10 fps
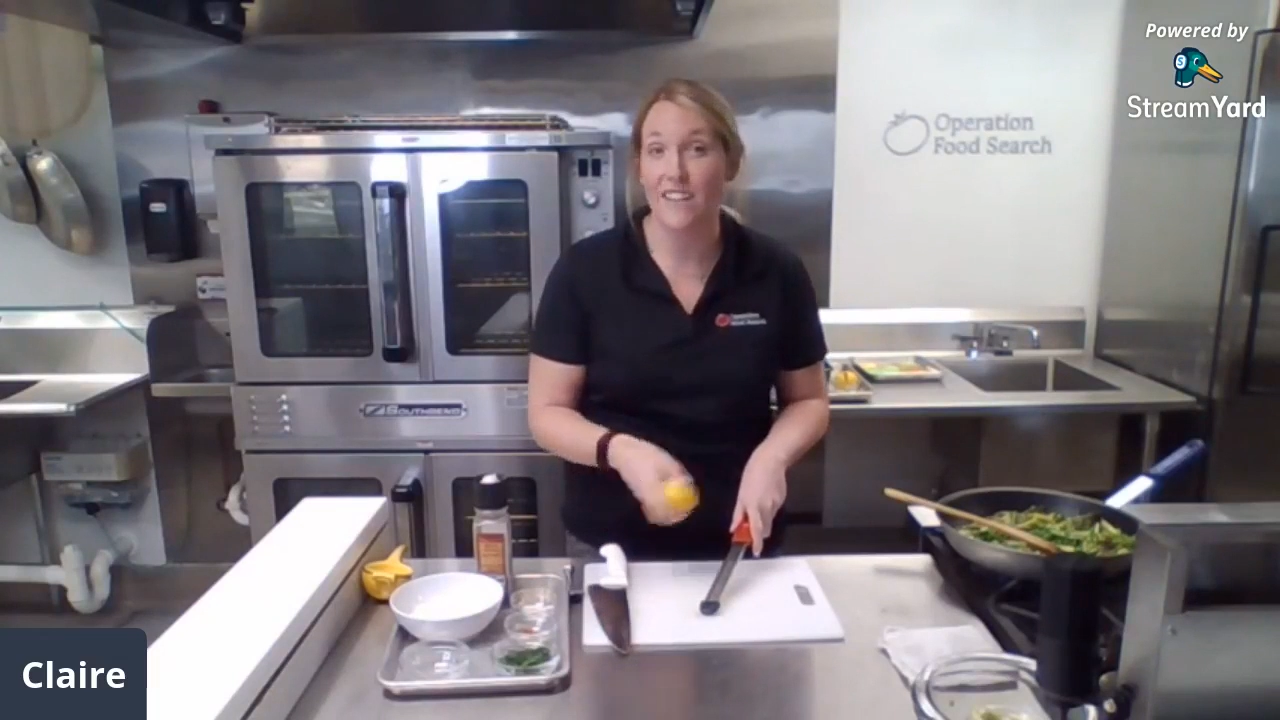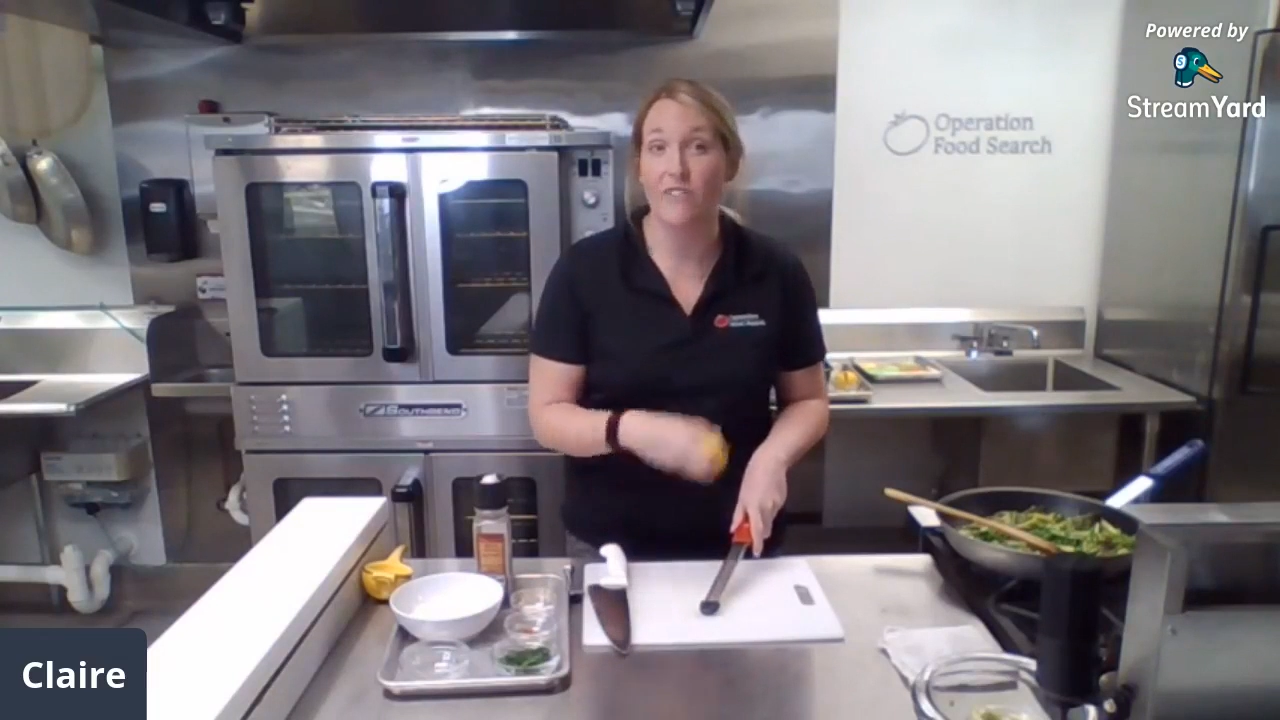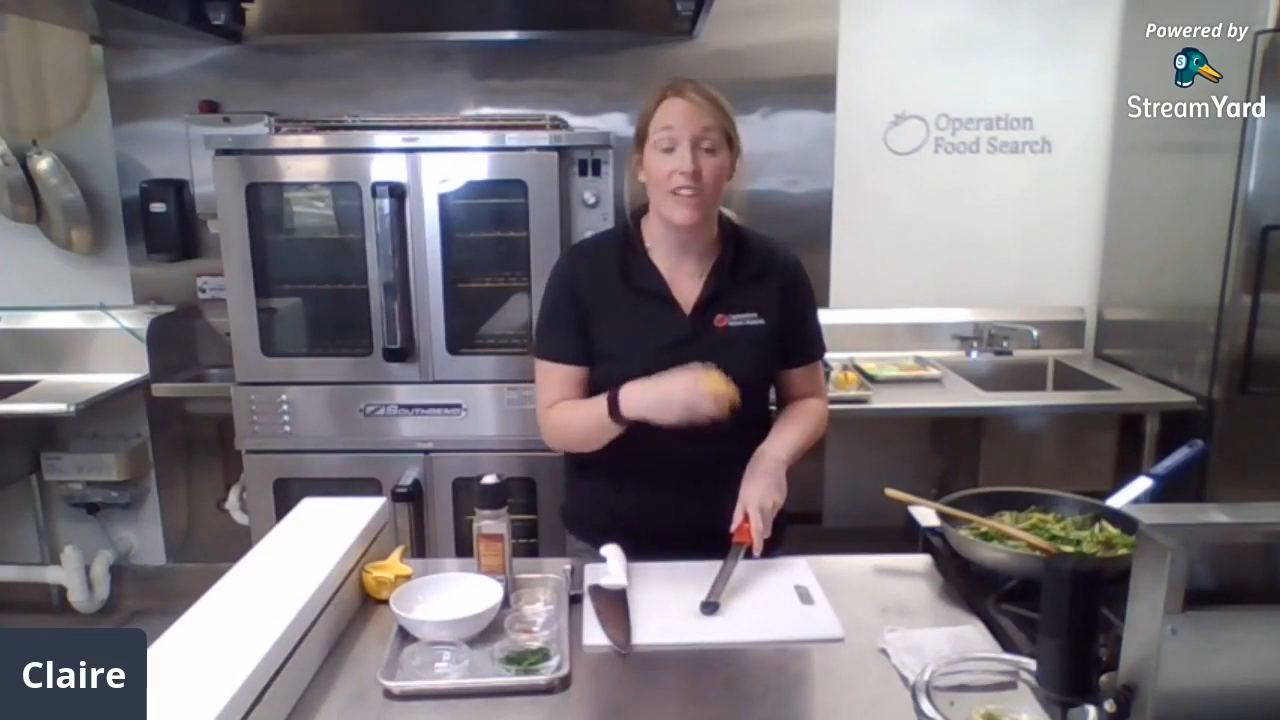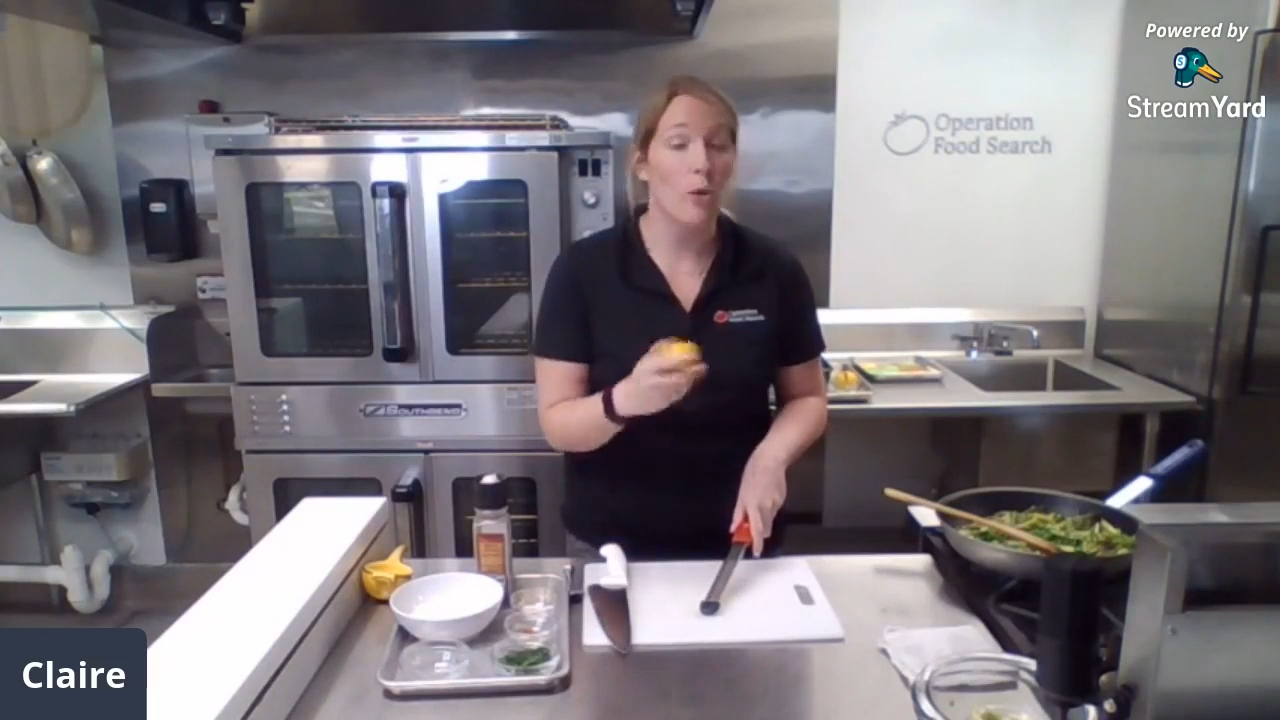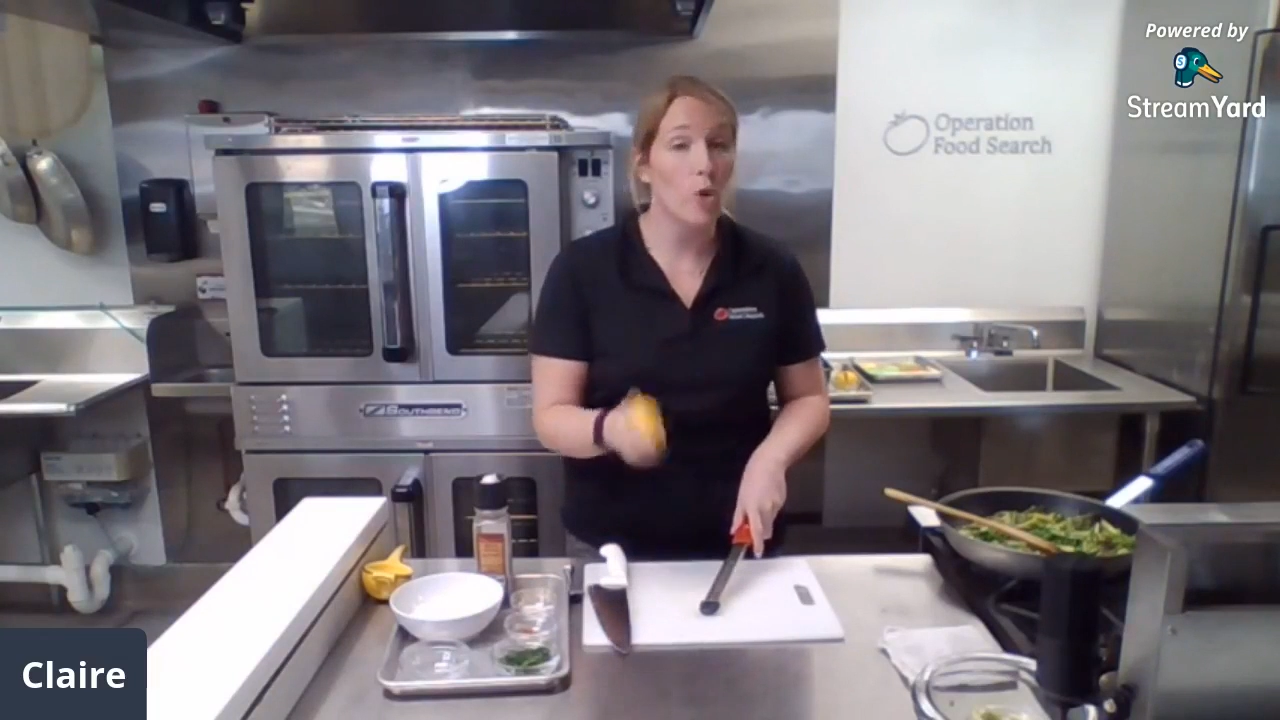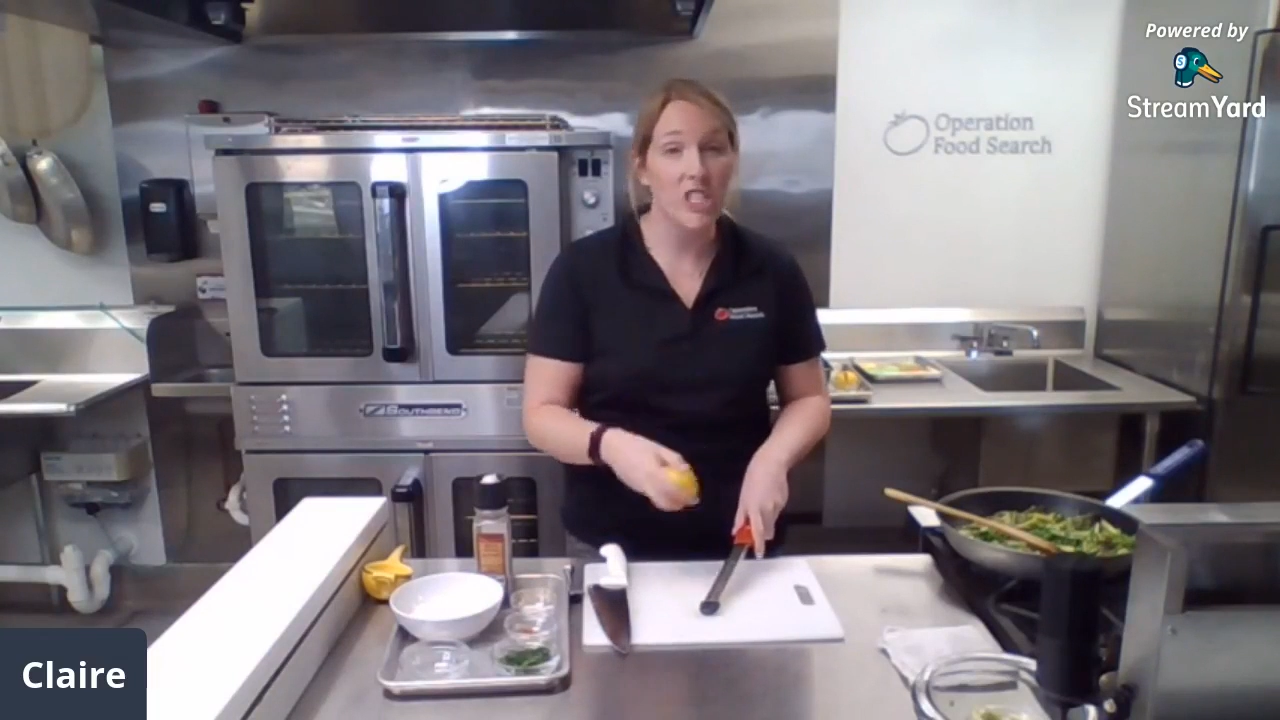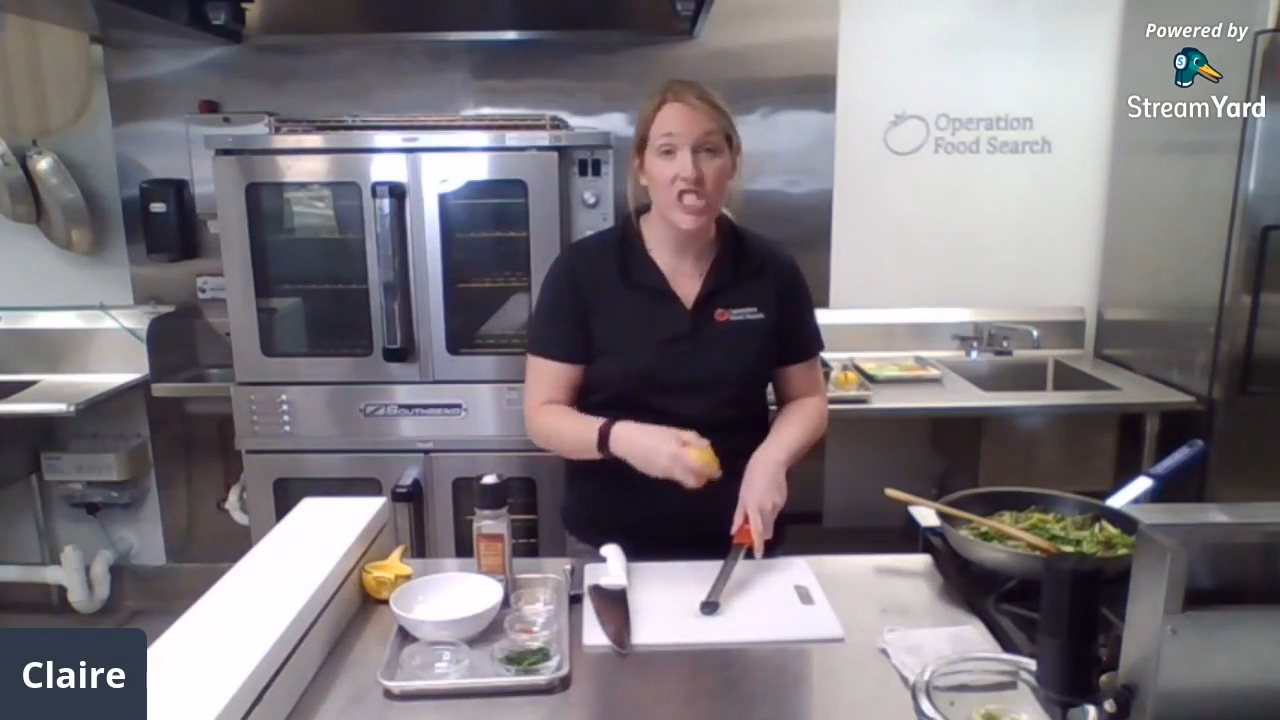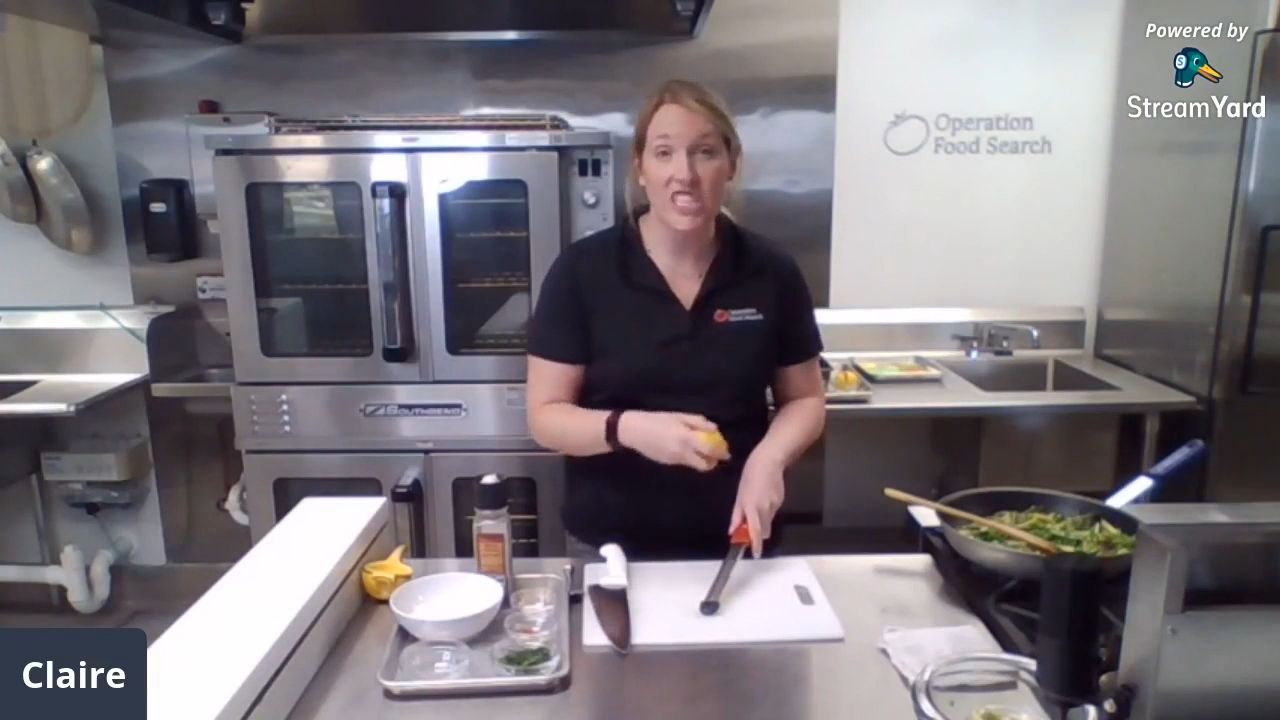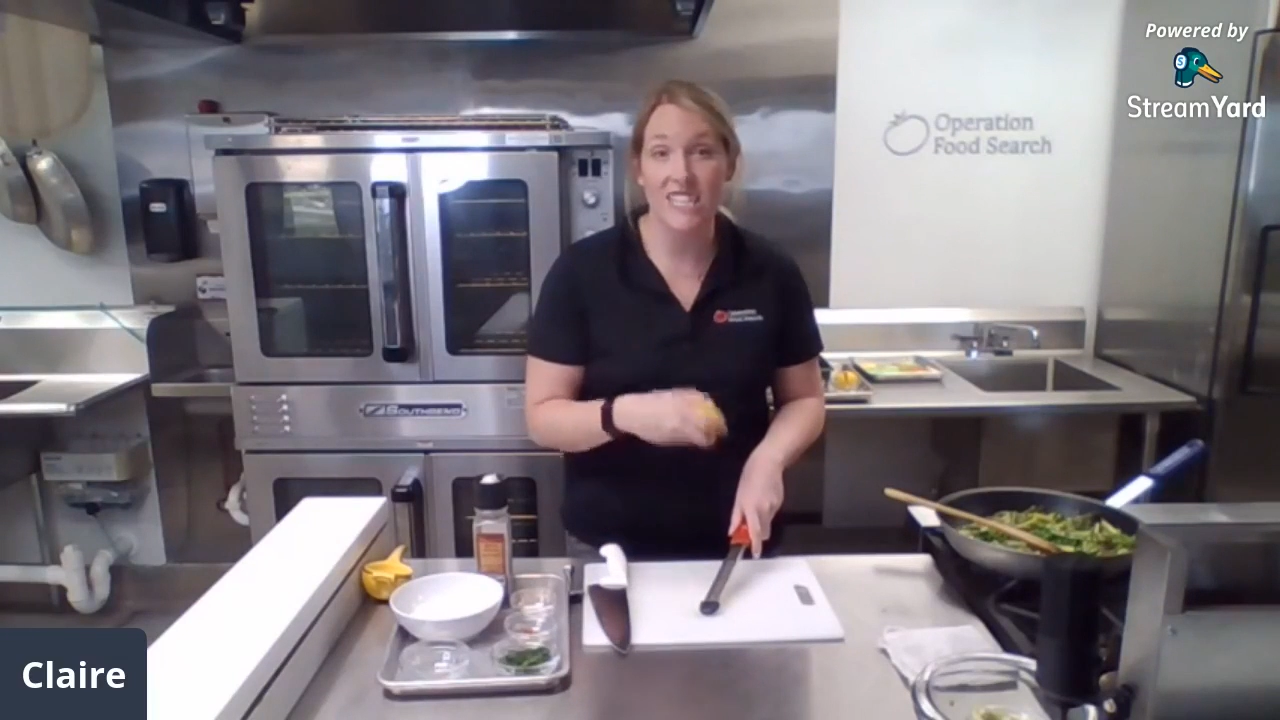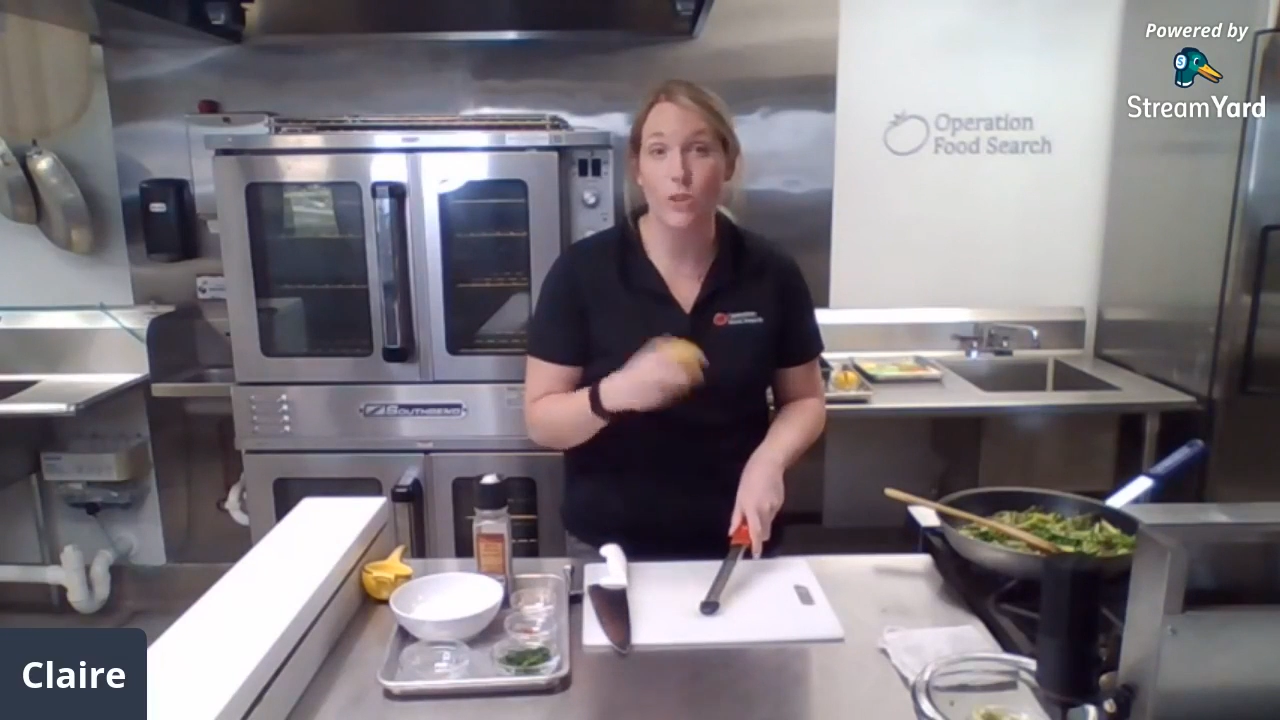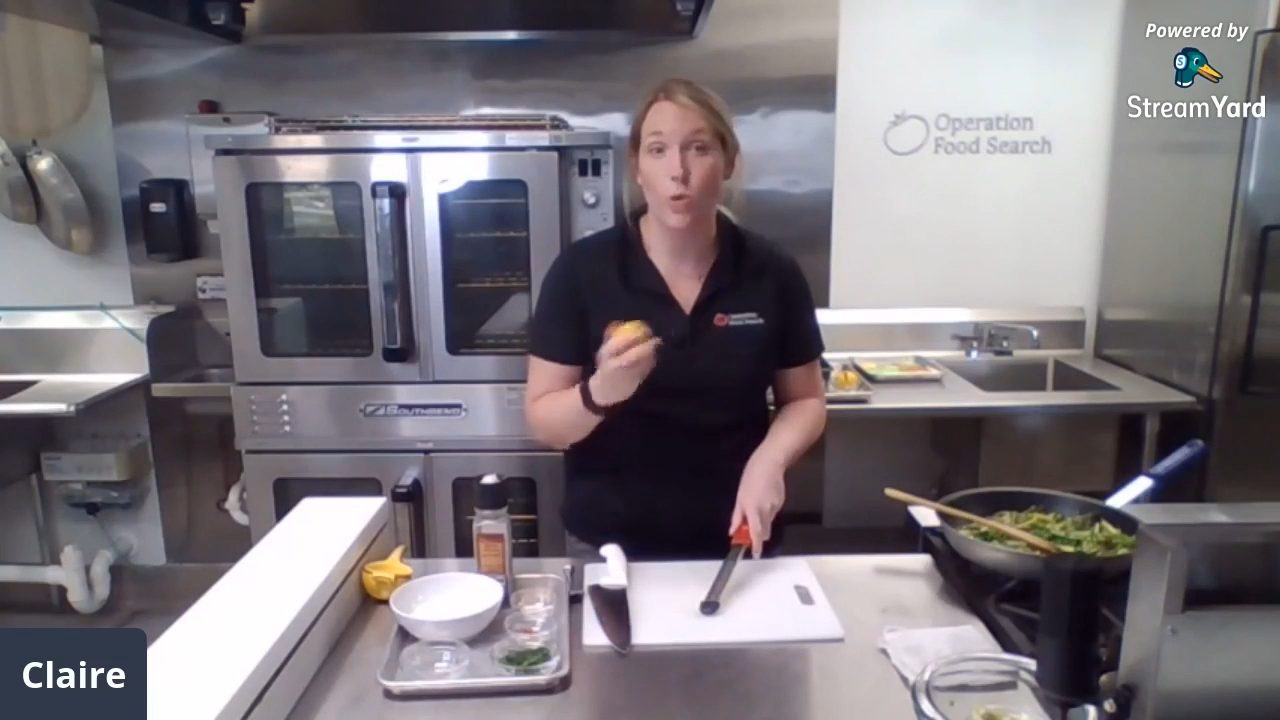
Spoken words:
of like oranges